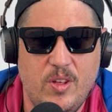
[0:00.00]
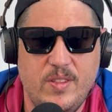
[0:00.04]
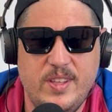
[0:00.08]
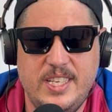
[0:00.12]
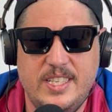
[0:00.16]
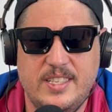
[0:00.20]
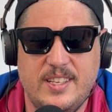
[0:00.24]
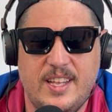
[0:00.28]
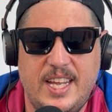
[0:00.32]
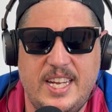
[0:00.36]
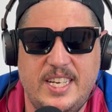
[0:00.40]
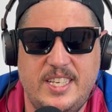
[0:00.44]

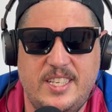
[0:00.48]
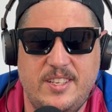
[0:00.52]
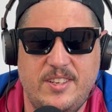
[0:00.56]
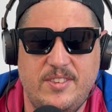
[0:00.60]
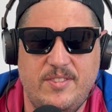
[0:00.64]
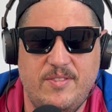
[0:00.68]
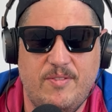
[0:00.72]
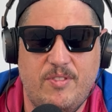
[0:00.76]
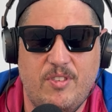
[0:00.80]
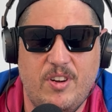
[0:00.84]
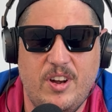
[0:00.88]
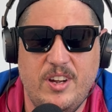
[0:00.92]
these lights
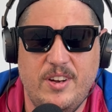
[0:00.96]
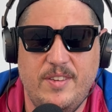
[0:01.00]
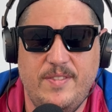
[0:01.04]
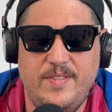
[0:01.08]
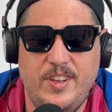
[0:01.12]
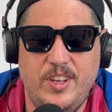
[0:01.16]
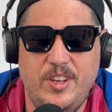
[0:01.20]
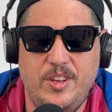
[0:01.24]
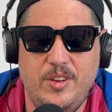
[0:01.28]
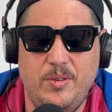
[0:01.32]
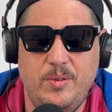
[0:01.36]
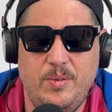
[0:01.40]
in front of
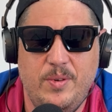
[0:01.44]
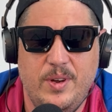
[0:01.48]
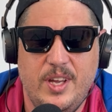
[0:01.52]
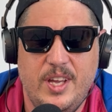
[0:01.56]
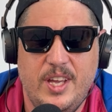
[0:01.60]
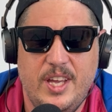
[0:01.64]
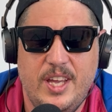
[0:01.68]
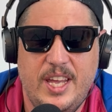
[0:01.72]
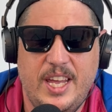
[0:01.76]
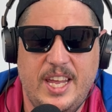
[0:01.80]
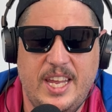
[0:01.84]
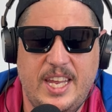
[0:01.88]
you.
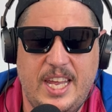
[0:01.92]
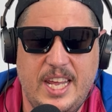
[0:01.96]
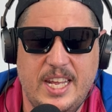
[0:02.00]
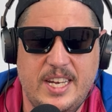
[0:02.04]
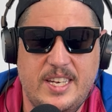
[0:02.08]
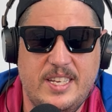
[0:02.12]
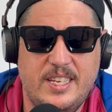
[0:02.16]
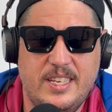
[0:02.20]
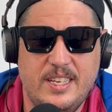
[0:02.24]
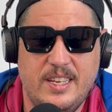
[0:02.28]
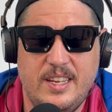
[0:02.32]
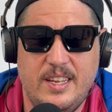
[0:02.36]
It
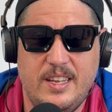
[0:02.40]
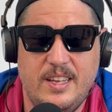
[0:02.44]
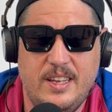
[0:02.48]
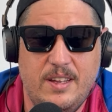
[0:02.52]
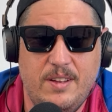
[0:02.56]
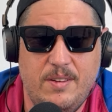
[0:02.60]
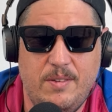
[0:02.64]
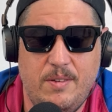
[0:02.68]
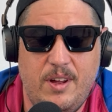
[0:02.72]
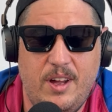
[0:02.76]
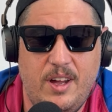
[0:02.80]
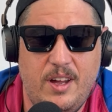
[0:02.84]
gets
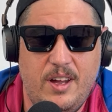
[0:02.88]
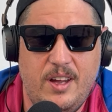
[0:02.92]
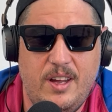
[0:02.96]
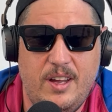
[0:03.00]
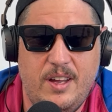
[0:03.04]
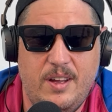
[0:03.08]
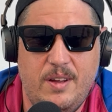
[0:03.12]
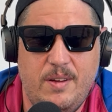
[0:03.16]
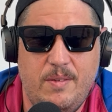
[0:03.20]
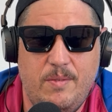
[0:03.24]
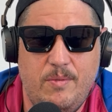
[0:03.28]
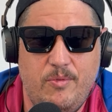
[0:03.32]

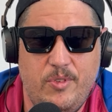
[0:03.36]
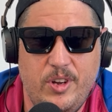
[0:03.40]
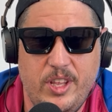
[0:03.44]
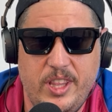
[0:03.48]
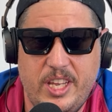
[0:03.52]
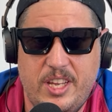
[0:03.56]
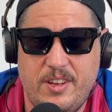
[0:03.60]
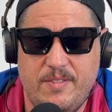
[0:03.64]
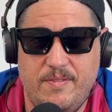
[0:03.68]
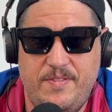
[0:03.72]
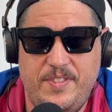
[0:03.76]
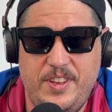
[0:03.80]
really
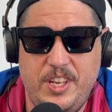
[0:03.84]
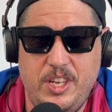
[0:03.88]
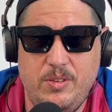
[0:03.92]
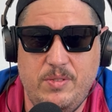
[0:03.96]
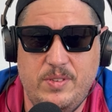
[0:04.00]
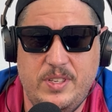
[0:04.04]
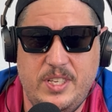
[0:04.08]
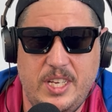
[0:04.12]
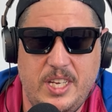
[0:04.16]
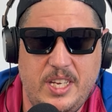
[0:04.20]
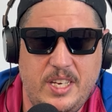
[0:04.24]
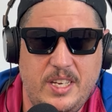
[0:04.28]

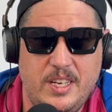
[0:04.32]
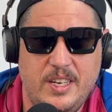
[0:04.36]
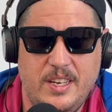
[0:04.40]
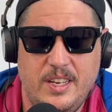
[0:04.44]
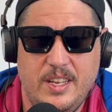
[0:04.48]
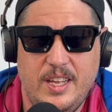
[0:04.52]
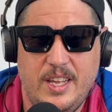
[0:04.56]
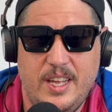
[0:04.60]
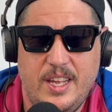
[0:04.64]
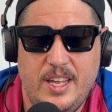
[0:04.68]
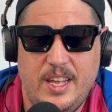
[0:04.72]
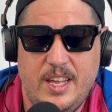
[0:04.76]
confusing
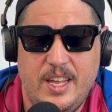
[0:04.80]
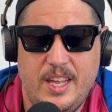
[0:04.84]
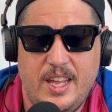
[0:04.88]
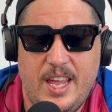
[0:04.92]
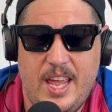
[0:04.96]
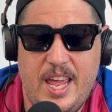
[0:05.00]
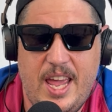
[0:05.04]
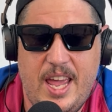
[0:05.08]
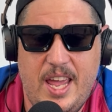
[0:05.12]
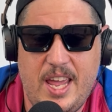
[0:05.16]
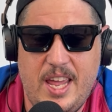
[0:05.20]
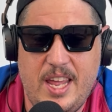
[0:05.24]

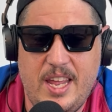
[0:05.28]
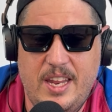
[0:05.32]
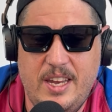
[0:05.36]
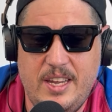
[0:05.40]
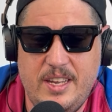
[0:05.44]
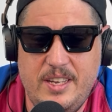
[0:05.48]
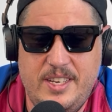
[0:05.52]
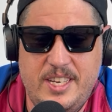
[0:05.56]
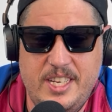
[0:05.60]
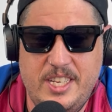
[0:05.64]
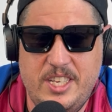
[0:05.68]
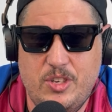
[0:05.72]

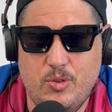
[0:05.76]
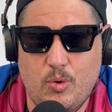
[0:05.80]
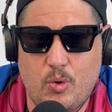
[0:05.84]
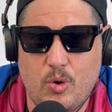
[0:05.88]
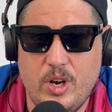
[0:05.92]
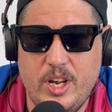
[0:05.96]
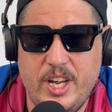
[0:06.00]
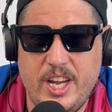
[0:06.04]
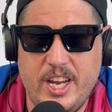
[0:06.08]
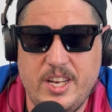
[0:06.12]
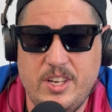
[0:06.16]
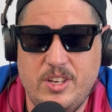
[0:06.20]
and
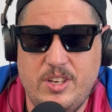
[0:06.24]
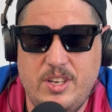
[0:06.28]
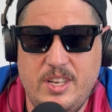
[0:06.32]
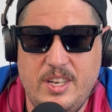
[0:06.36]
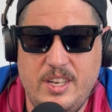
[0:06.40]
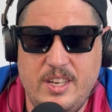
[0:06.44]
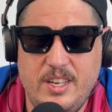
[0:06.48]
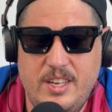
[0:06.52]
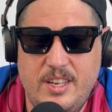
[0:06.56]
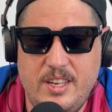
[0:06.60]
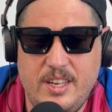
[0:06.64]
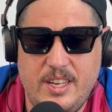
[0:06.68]

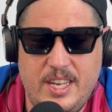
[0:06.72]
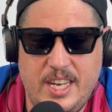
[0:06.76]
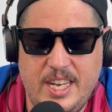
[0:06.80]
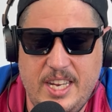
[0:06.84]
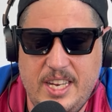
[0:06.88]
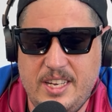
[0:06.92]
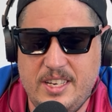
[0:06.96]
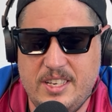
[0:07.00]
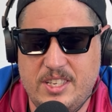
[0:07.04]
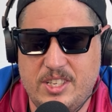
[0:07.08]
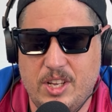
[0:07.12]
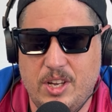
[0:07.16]

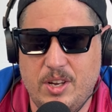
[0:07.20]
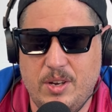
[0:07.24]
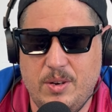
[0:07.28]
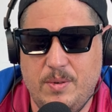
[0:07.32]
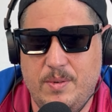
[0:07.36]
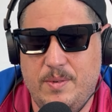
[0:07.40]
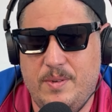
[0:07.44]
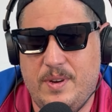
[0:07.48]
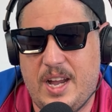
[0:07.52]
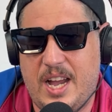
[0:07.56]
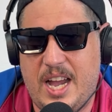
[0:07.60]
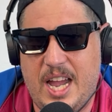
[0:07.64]
disorienting.
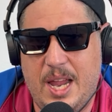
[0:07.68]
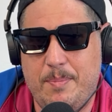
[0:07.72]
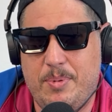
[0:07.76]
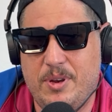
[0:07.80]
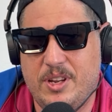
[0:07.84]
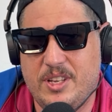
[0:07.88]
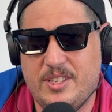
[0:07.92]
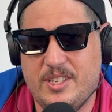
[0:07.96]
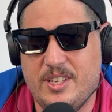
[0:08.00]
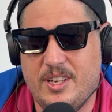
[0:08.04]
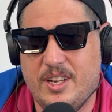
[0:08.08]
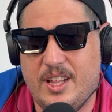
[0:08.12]
So I
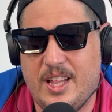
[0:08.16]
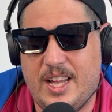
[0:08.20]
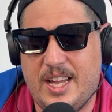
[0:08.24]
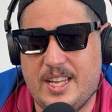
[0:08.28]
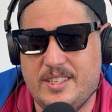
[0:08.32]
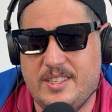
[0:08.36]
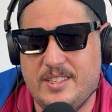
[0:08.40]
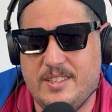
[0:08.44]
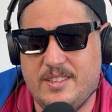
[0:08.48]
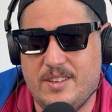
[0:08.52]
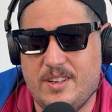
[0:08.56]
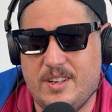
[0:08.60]
put
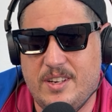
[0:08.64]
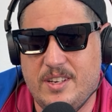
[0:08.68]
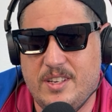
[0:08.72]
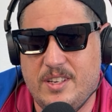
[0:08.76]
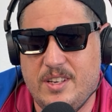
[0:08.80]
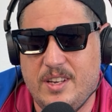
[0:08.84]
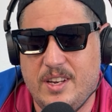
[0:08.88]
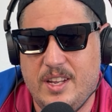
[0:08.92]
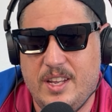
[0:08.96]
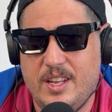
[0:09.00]
sunglasses on.